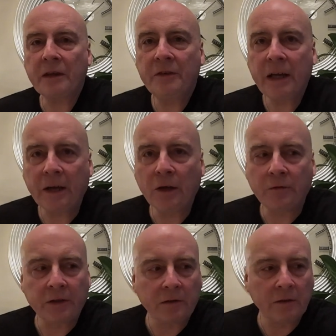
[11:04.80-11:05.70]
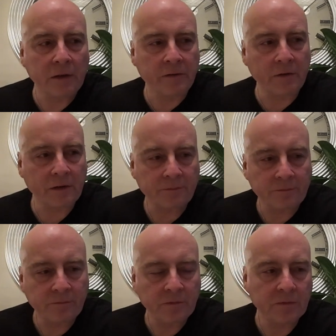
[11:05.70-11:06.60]
giving it a go if you ever
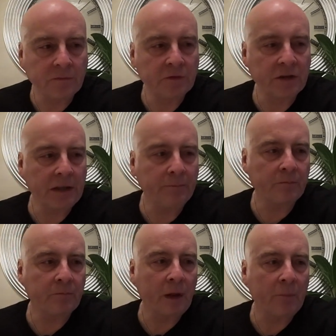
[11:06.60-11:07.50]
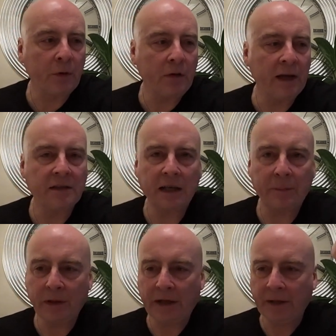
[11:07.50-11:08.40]
see it. Bootleggers
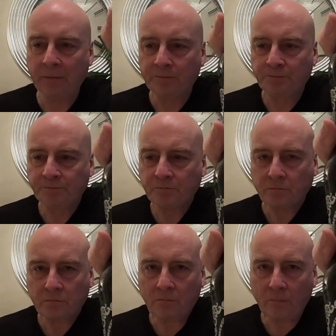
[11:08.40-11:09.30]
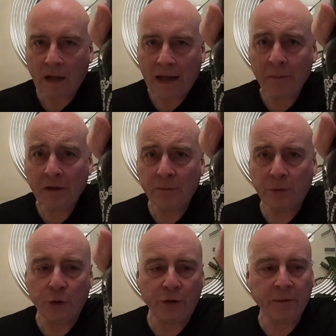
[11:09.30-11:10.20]
IPA, Hamilton
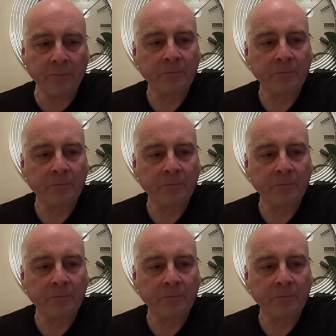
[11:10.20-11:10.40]
Brewery.